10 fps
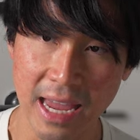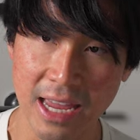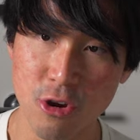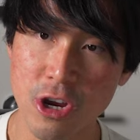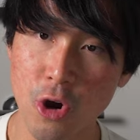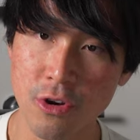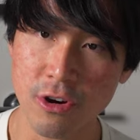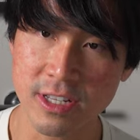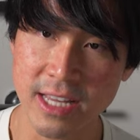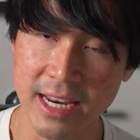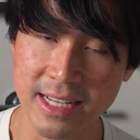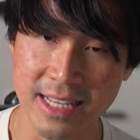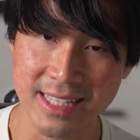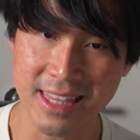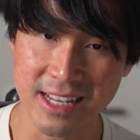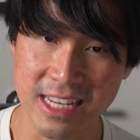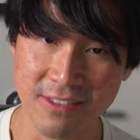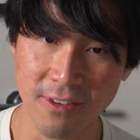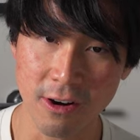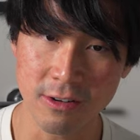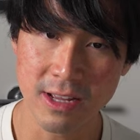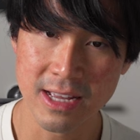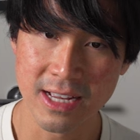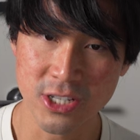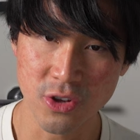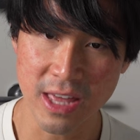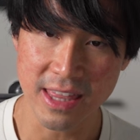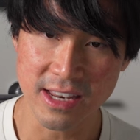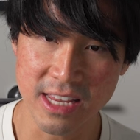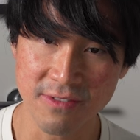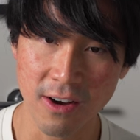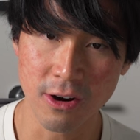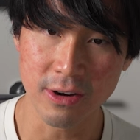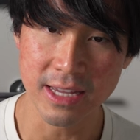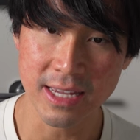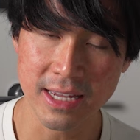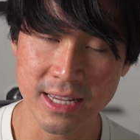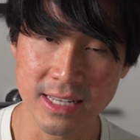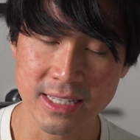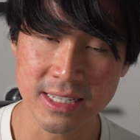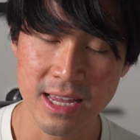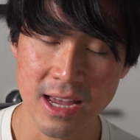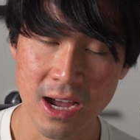And you can go to your settings and set the default so that the default is